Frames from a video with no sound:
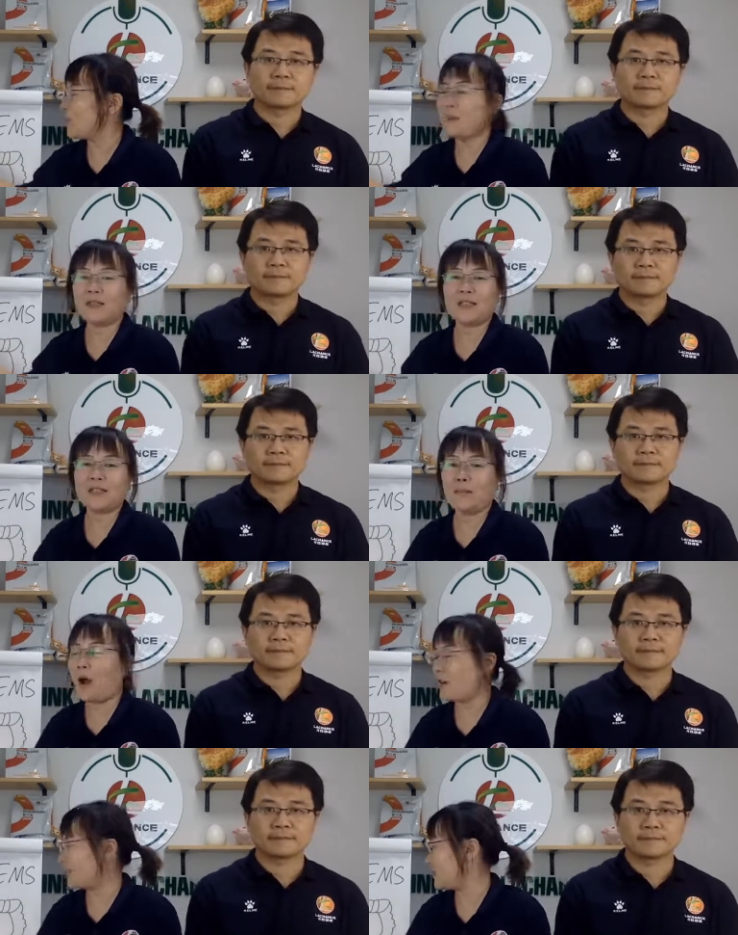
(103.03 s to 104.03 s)
Speaker 1: from these
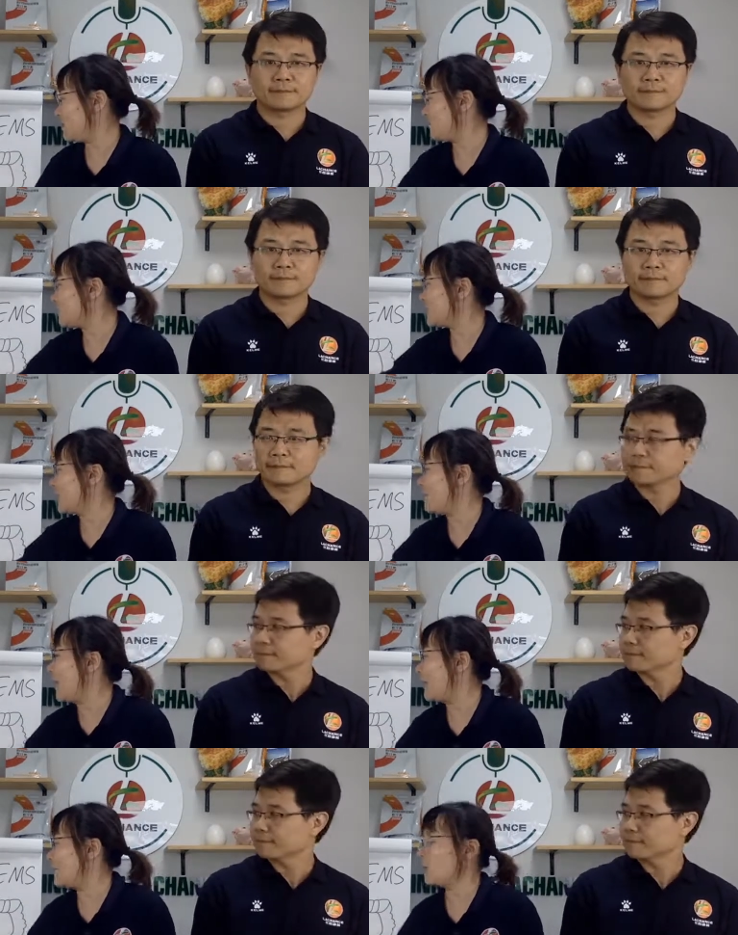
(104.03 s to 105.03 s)
parts. The first one,
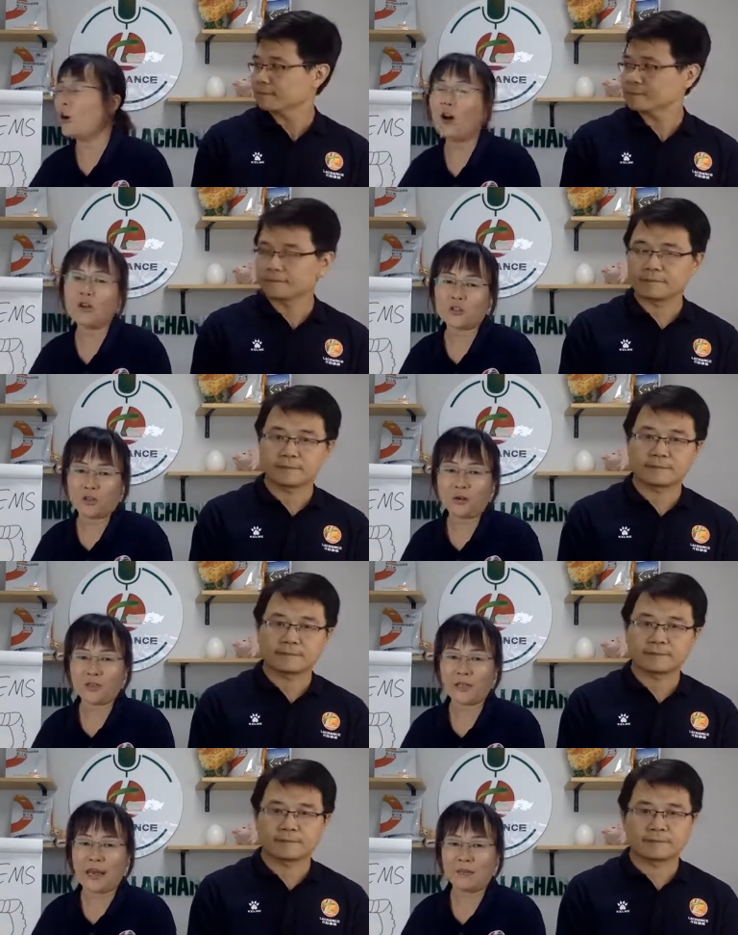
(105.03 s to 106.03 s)
the cause of
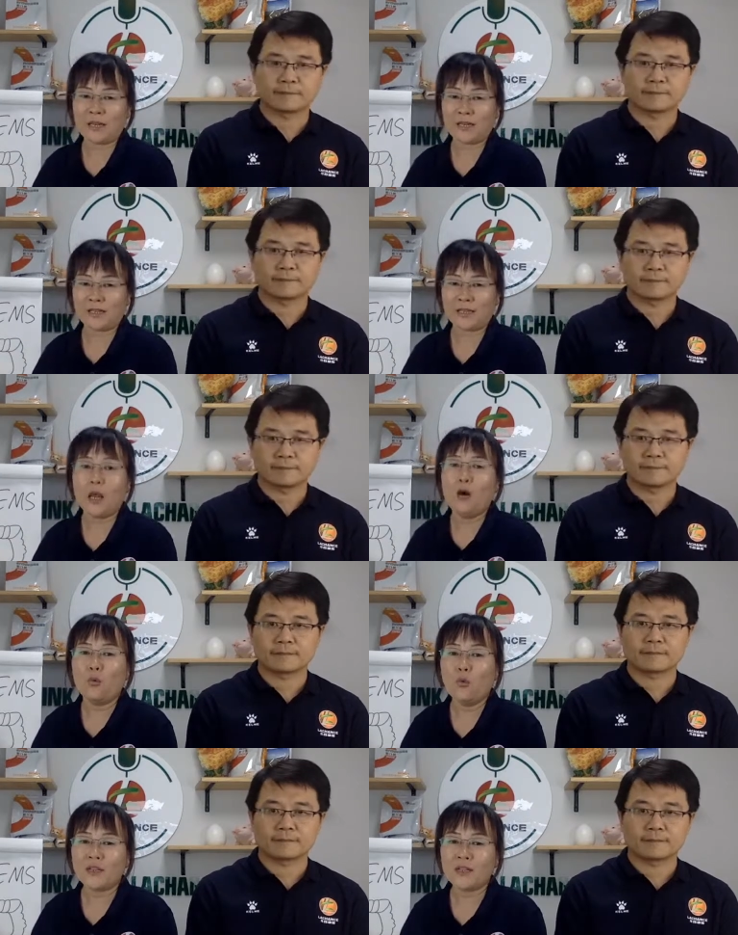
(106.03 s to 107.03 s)
EMS.
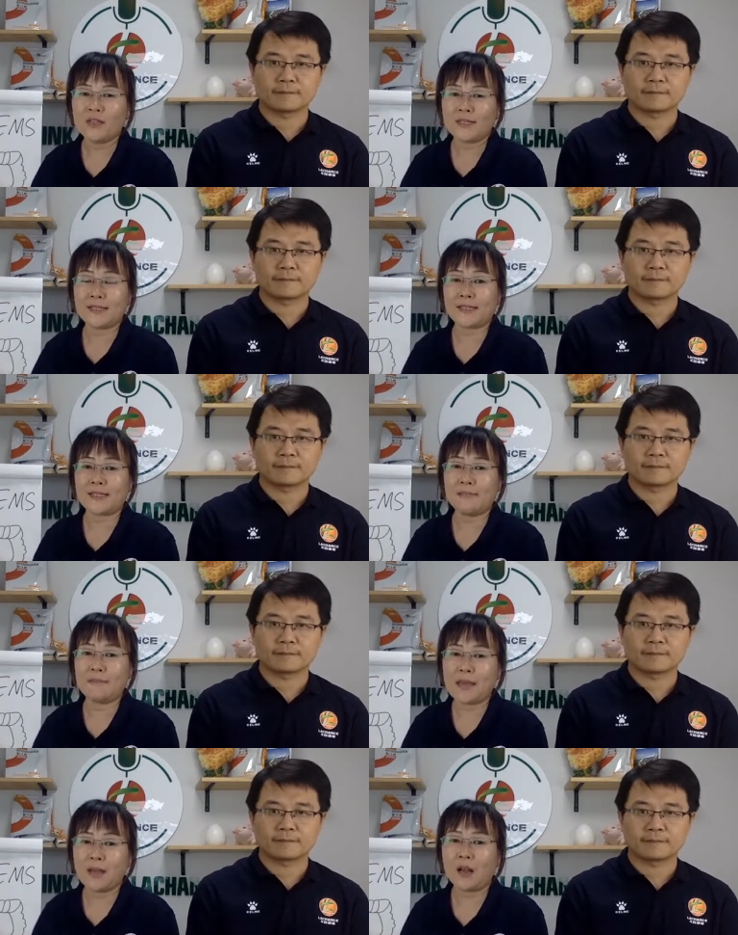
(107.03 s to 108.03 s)
What is the
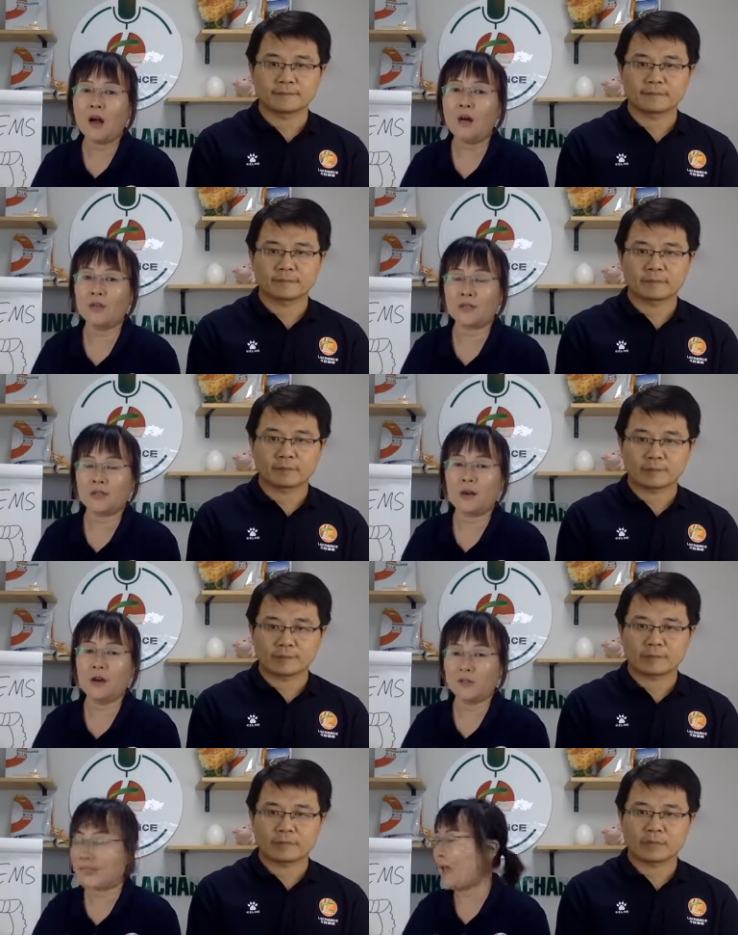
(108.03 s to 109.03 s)
main cause
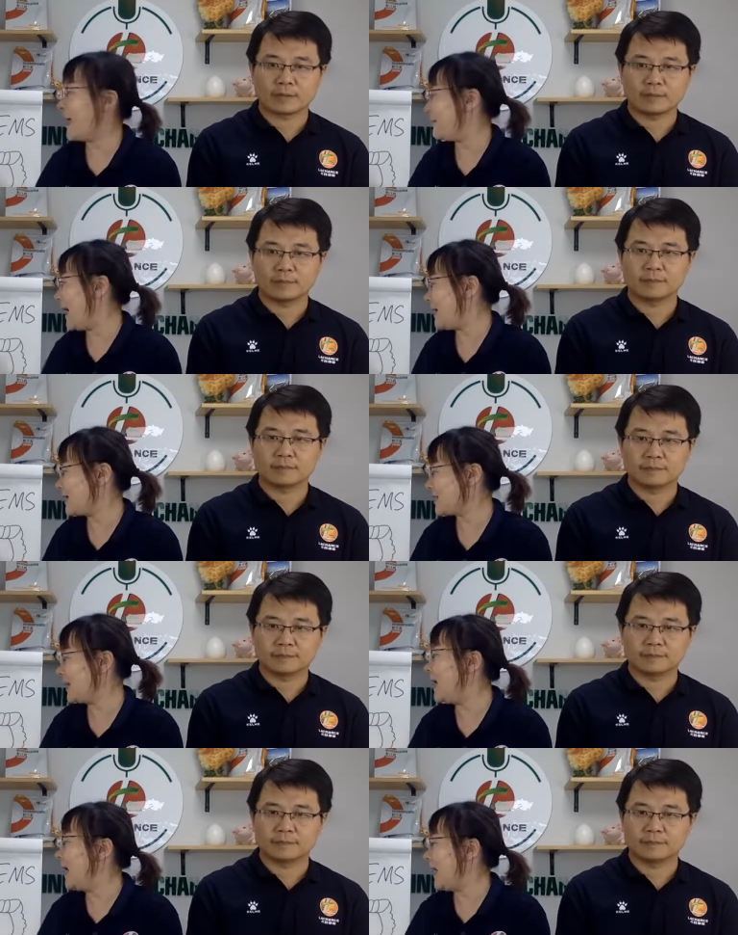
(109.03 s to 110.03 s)
of EMS?
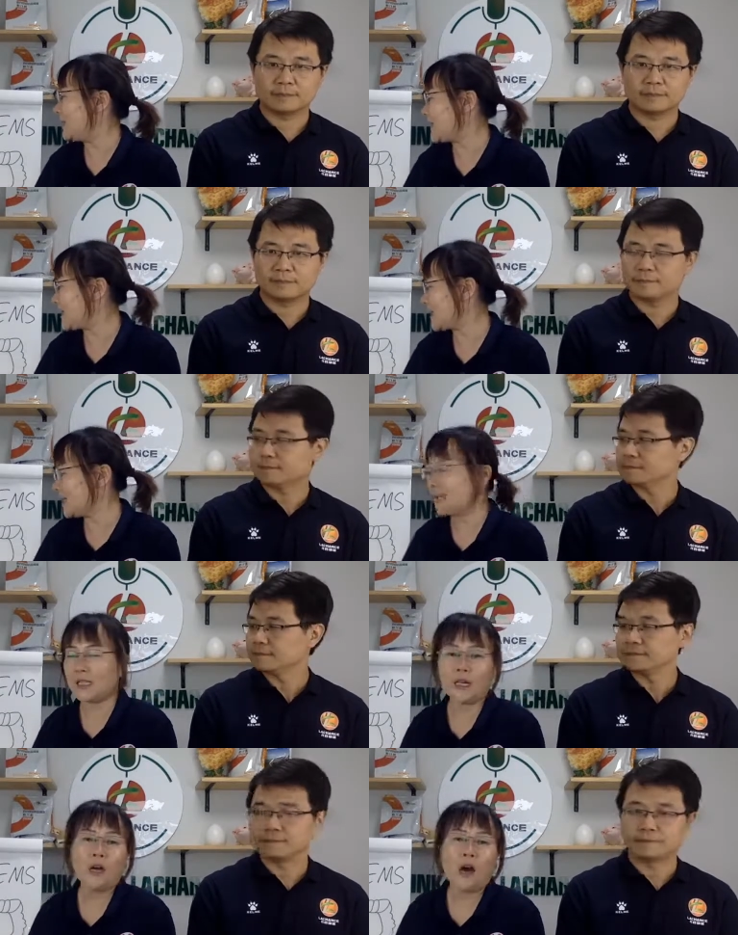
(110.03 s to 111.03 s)
And
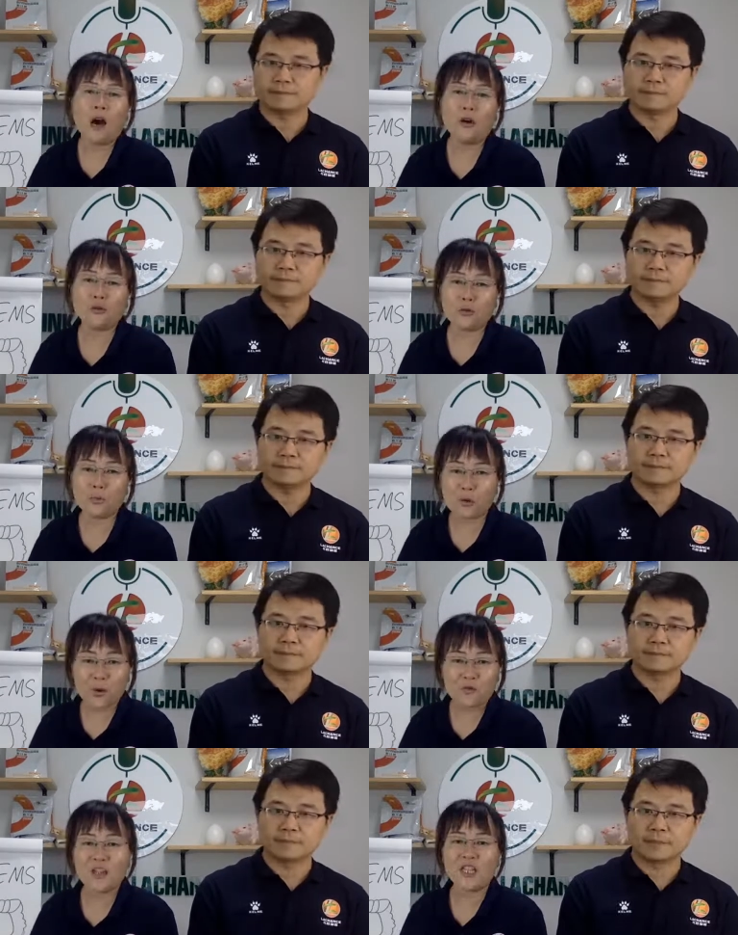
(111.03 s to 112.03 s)
second, how to
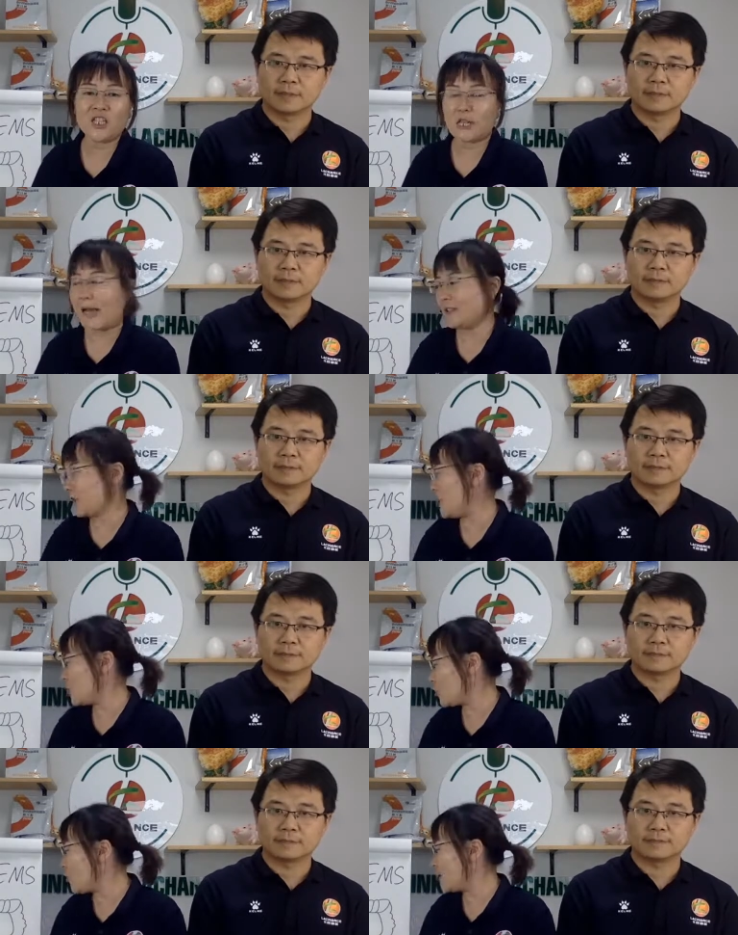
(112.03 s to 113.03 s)
prevent and
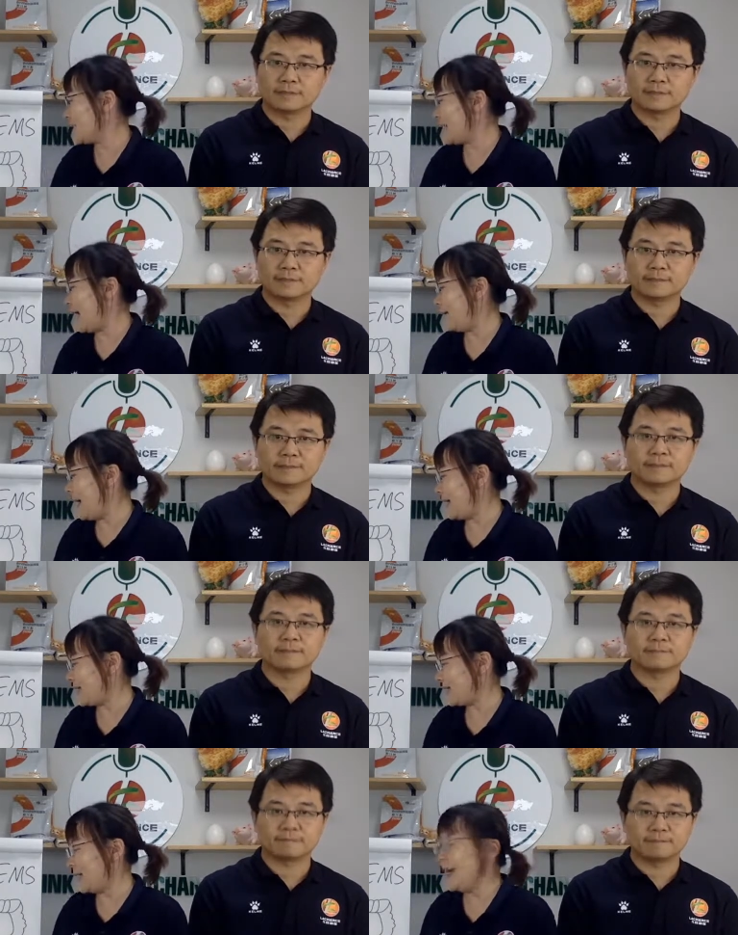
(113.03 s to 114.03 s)
control
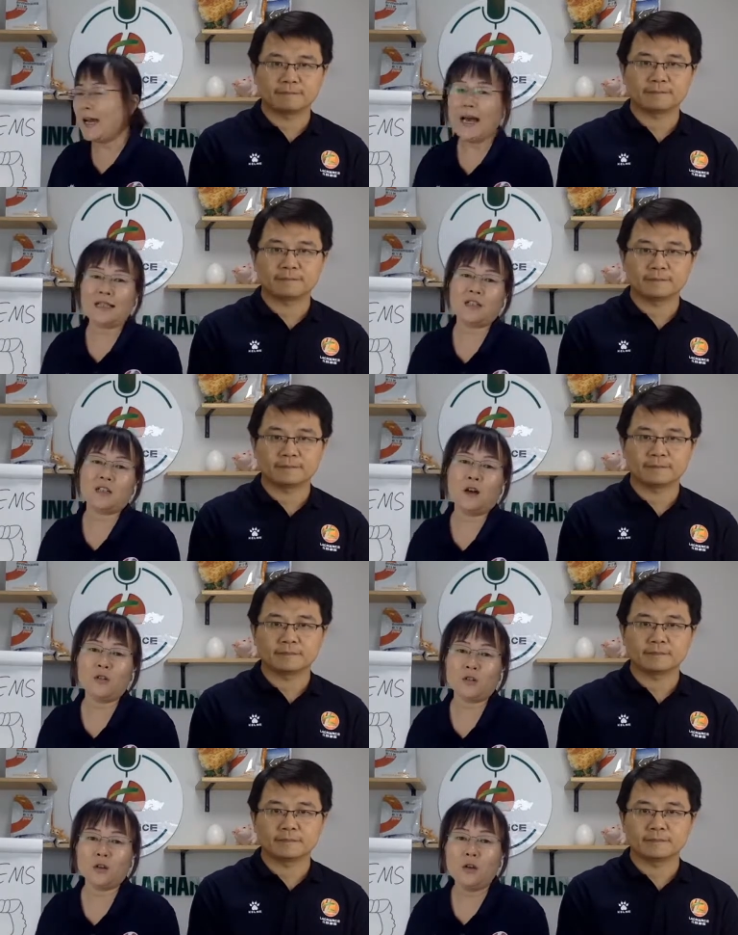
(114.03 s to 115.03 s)
EMS. And uh,
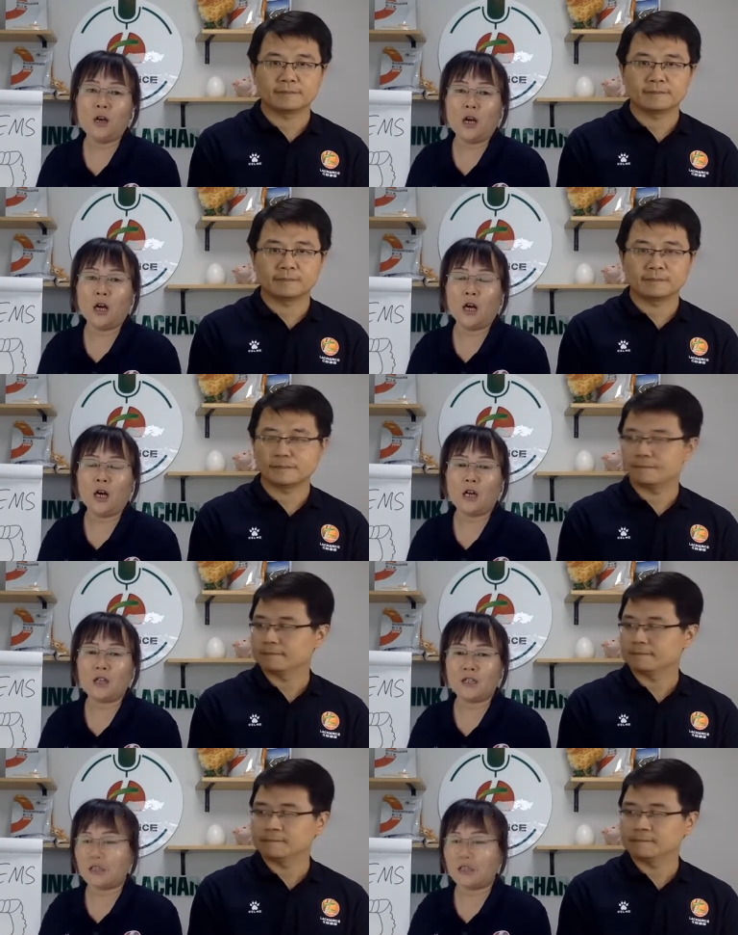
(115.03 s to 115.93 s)
also, uh,